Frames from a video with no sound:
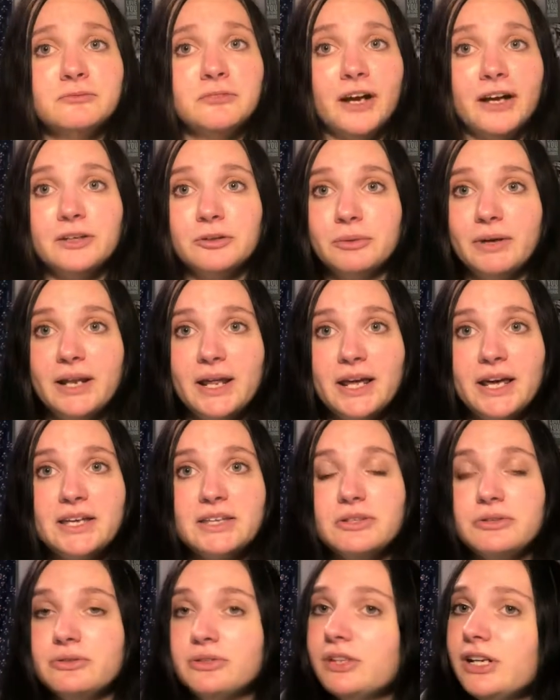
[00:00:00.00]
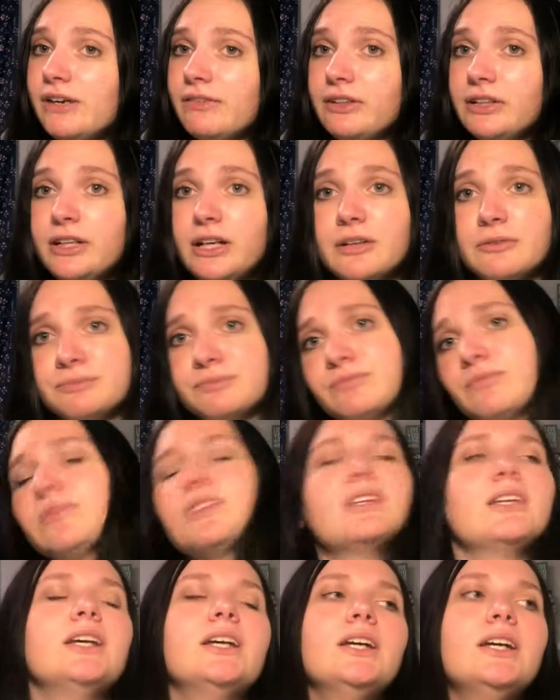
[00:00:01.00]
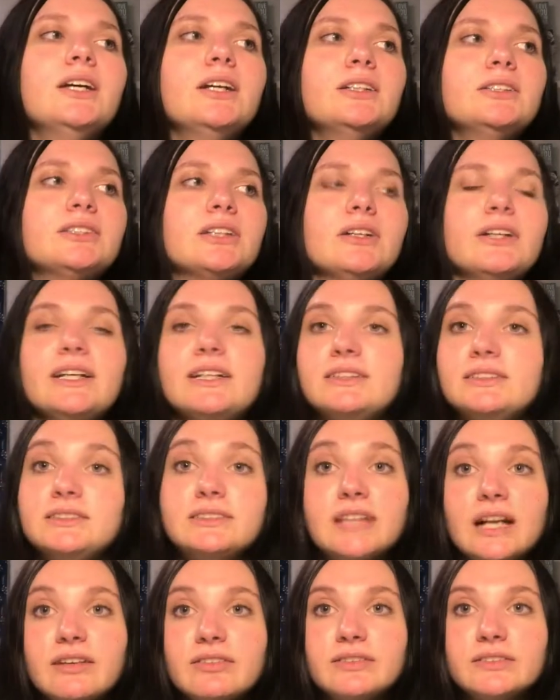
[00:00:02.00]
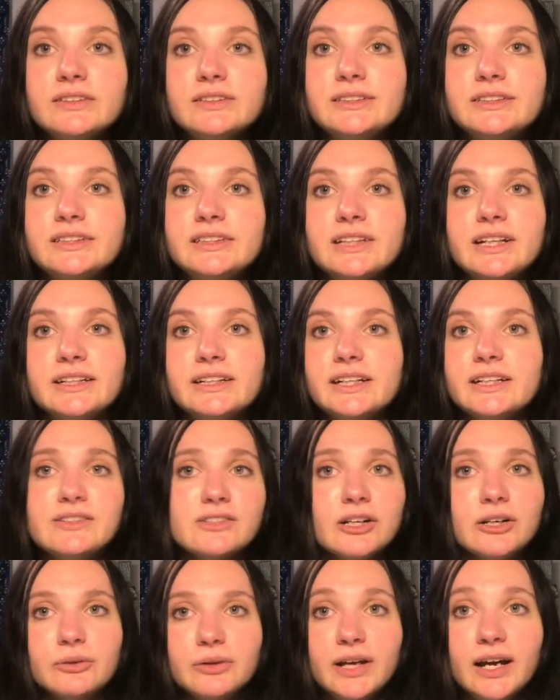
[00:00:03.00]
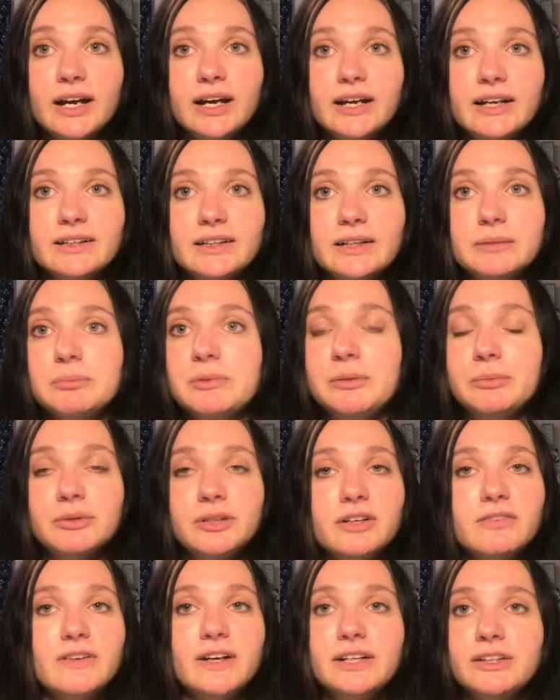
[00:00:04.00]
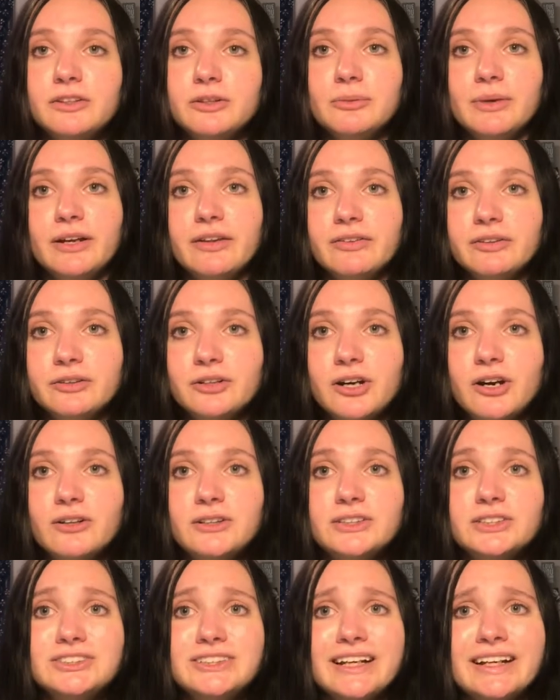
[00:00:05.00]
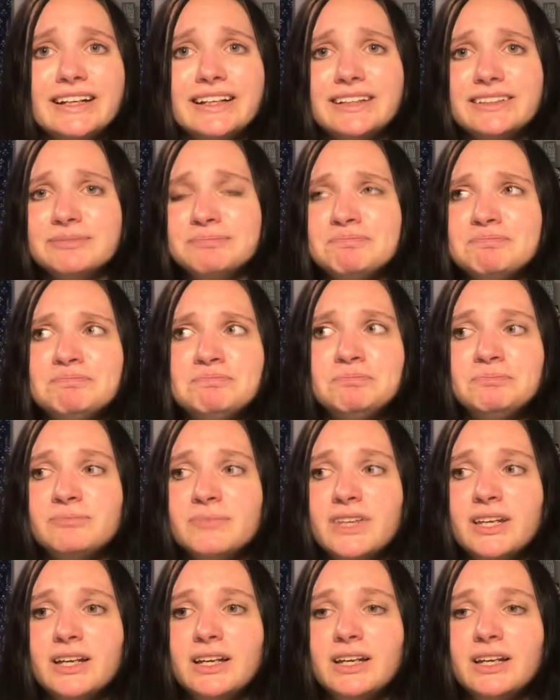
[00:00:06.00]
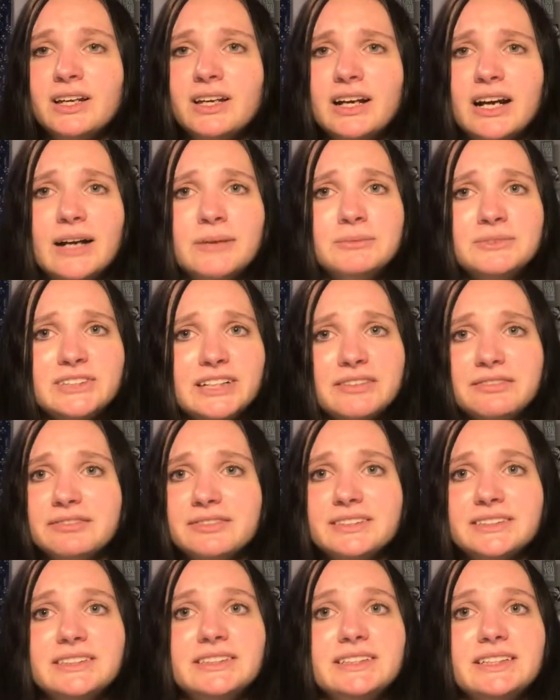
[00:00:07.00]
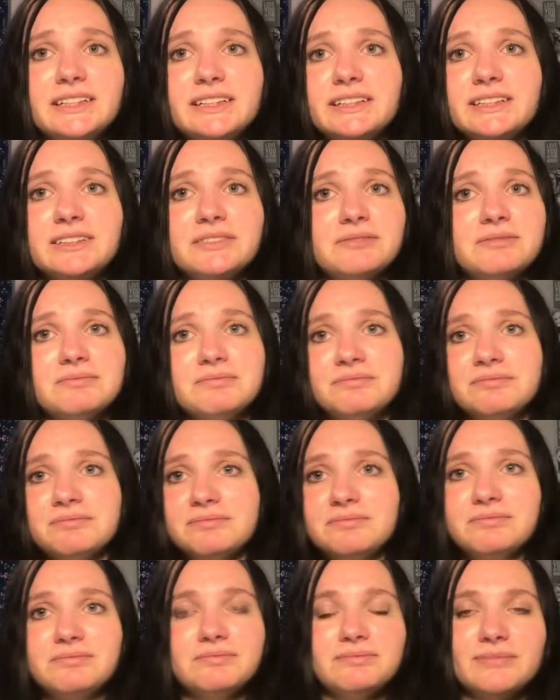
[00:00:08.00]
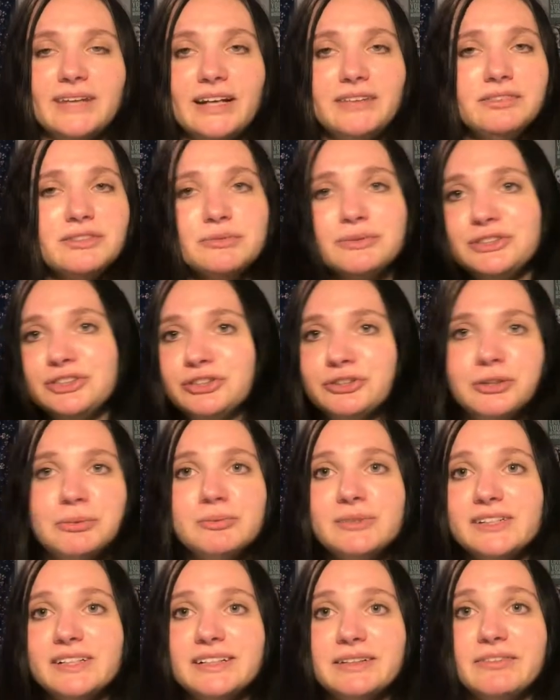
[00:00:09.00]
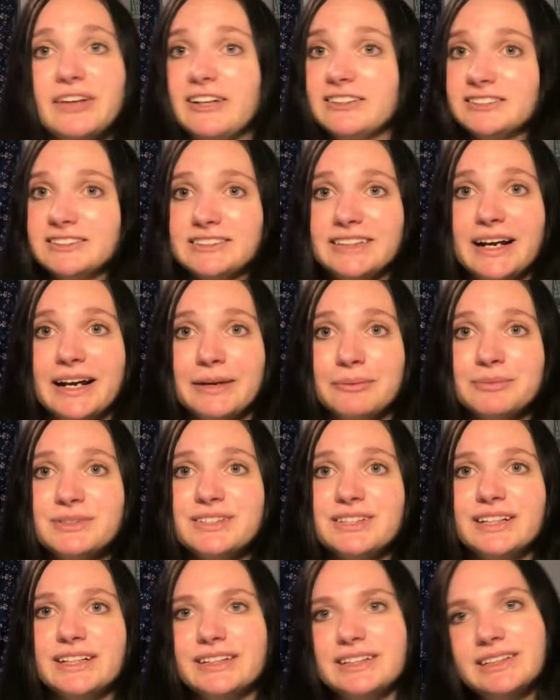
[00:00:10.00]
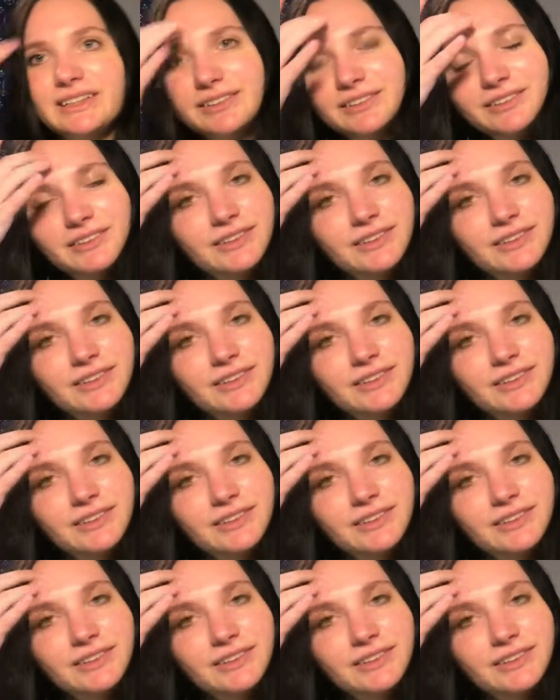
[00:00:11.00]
find a way to hate you, you never know. So like definitely, like, it's okay, like people are finding their way through college, and I'm definitely like, I've switched groups like 1,000 times. Like,